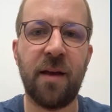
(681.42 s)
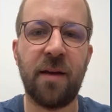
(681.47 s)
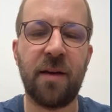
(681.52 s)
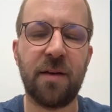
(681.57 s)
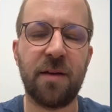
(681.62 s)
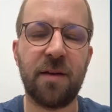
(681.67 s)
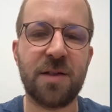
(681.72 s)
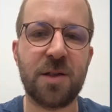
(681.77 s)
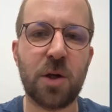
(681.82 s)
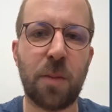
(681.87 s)

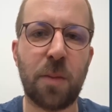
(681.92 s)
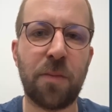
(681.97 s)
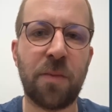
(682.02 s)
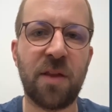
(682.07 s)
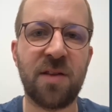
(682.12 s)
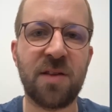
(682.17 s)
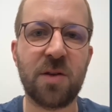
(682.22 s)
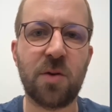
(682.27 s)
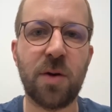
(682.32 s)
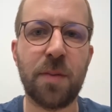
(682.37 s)
stop the
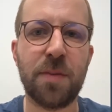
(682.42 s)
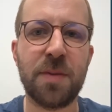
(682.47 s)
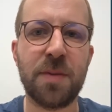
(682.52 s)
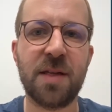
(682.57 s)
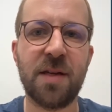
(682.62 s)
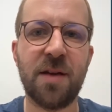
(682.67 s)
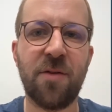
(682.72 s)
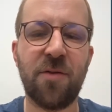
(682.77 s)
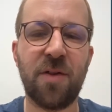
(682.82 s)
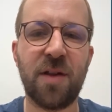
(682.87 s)
script
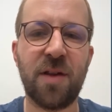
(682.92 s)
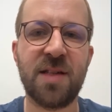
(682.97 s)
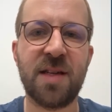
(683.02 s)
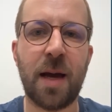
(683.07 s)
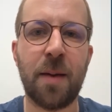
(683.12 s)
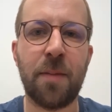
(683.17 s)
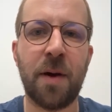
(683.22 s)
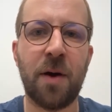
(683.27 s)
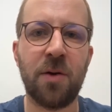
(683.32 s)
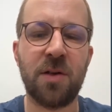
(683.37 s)
if the
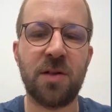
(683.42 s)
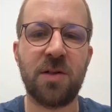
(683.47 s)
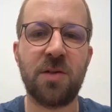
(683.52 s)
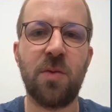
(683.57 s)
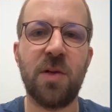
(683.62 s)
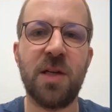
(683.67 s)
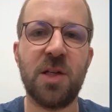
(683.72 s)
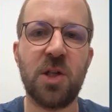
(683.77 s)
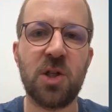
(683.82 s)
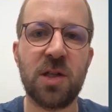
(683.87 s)
timeout is
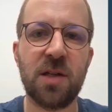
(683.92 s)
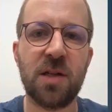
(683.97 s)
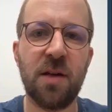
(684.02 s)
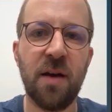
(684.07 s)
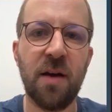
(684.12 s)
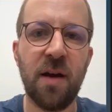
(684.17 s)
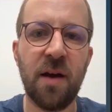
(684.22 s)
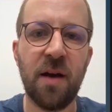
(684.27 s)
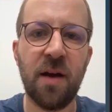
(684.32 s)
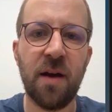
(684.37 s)
reached.
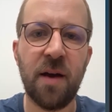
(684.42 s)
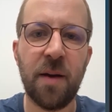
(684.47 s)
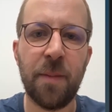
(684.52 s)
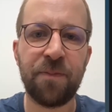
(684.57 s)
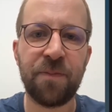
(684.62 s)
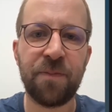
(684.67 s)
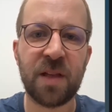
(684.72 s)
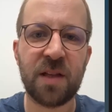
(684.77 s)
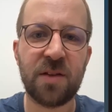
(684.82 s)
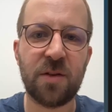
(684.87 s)

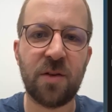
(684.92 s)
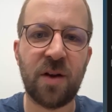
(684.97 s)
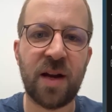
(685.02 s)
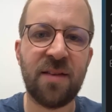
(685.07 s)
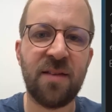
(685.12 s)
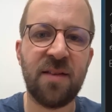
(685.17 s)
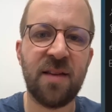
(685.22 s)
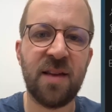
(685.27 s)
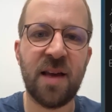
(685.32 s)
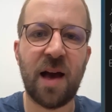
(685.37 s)
So
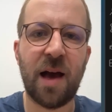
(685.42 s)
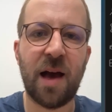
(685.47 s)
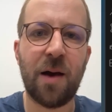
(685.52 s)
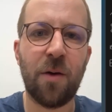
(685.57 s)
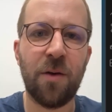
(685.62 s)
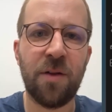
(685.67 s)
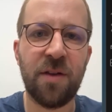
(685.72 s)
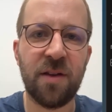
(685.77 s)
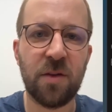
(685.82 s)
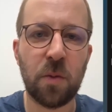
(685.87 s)
let's see how
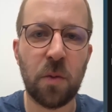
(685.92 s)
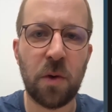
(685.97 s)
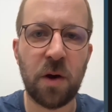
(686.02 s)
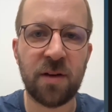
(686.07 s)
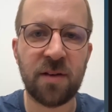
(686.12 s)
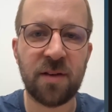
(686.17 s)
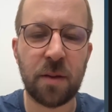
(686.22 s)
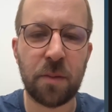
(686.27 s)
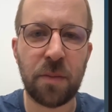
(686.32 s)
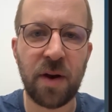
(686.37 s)
this
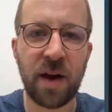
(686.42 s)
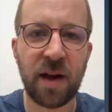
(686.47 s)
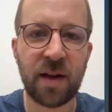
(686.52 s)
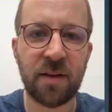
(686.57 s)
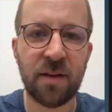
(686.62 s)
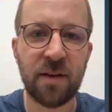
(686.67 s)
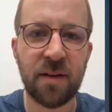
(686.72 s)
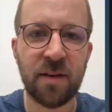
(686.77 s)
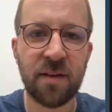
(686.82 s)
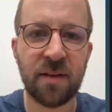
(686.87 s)
works in
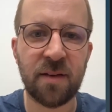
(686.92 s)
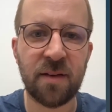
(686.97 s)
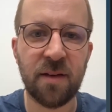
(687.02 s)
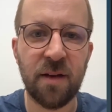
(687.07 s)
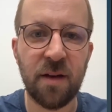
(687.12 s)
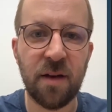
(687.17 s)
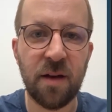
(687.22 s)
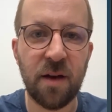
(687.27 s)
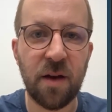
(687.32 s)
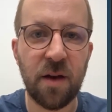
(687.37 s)
practice.
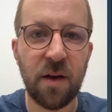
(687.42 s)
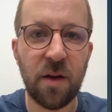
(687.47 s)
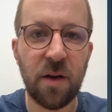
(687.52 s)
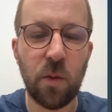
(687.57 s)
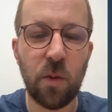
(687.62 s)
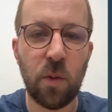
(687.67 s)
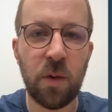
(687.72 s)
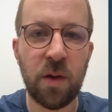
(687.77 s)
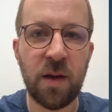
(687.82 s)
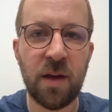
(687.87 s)

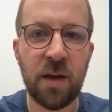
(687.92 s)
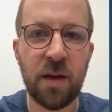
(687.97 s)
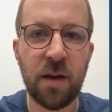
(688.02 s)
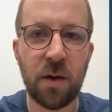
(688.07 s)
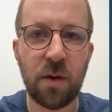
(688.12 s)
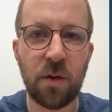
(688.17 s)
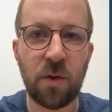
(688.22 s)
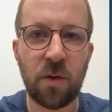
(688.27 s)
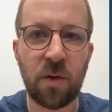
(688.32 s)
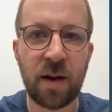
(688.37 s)
We
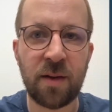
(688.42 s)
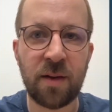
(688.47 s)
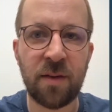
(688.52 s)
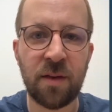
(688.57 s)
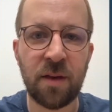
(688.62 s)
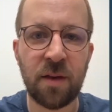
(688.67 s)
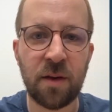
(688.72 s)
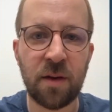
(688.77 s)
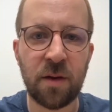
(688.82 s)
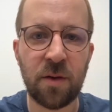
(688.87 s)
run
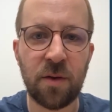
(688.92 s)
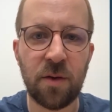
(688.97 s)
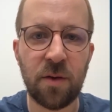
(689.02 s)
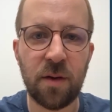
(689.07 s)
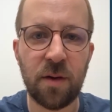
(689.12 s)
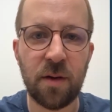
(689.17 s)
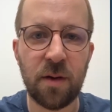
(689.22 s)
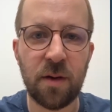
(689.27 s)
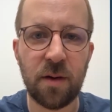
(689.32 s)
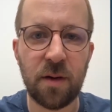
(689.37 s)
the
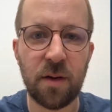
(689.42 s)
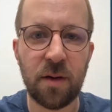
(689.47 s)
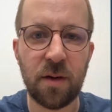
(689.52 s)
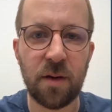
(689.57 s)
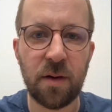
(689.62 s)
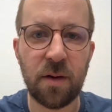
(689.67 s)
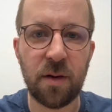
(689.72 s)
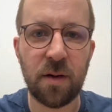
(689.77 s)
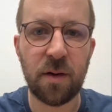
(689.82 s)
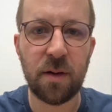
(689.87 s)

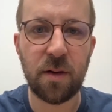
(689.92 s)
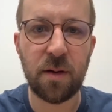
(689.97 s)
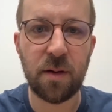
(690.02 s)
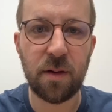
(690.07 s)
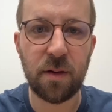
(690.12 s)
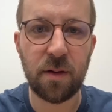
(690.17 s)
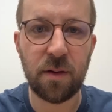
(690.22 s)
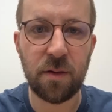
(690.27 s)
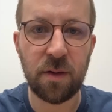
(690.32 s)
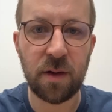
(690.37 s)

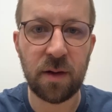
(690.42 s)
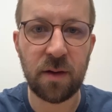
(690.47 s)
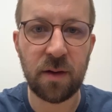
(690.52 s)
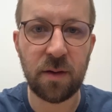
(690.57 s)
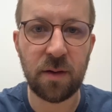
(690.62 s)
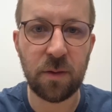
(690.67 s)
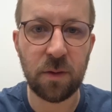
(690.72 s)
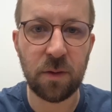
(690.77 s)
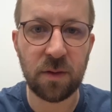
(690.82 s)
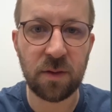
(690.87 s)

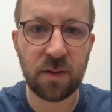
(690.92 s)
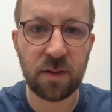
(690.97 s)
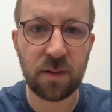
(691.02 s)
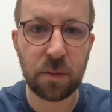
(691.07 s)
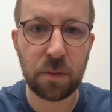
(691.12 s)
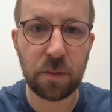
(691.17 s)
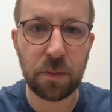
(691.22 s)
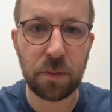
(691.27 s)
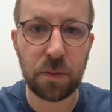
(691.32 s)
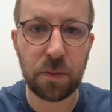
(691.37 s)
reduce
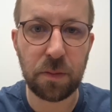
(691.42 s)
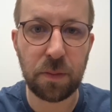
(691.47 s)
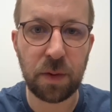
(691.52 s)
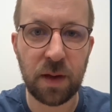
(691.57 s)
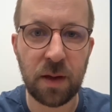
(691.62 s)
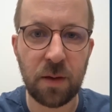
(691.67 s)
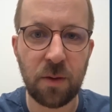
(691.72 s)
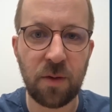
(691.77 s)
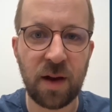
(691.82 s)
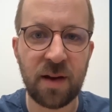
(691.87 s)

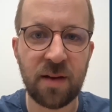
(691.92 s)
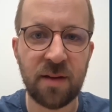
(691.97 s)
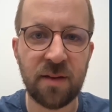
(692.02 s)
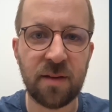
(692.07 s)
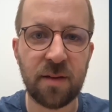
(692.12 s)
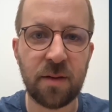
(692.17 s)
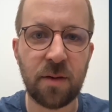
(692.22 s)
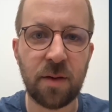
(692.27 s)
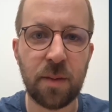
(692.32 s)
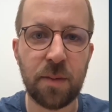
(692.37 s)
Predis
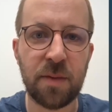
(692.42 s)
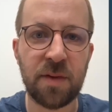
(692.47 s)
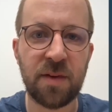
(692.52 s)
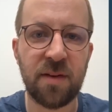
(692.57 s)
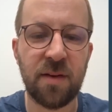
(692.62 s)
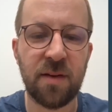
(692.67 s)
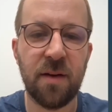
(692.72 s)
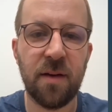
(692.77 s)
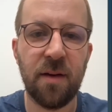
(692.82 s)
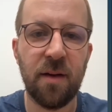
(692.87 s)
script,
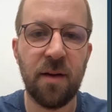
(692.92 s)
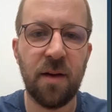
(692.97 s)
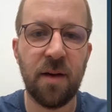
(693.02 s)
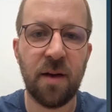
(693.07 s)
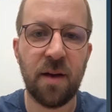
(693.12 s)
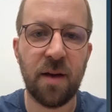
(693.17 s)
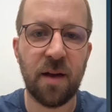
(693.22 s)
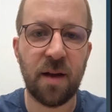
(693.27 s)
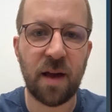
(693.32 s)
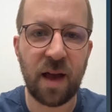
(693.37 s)

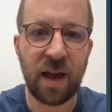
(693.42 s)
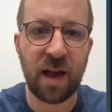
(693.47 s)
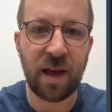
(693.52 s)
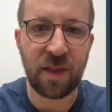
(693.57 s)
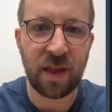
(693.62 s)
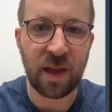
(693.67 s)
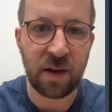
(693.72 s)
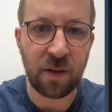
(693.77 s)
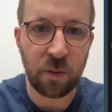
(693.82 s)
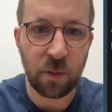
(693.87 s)
and
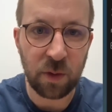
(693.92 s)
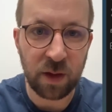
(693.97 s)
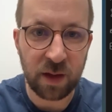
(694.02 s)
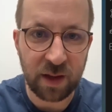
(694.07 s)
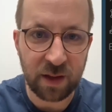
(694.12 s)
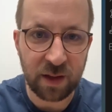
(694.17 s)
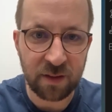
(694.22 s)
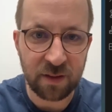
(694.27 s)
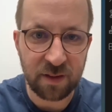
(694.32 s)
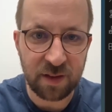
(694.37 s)
then we
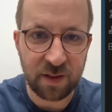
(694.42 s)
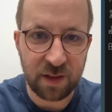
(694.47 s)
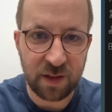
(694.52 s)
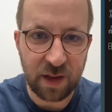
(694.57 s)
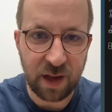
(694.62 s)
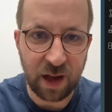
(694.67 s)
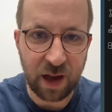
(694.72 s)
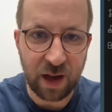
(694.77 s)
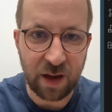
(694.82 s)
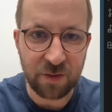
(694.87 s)
can see
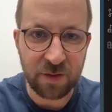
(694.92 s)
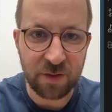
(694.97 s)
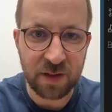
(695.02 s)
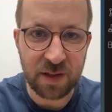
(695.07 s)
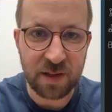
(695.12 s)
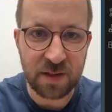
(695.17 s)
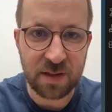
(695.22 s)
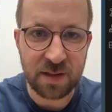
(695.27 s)
after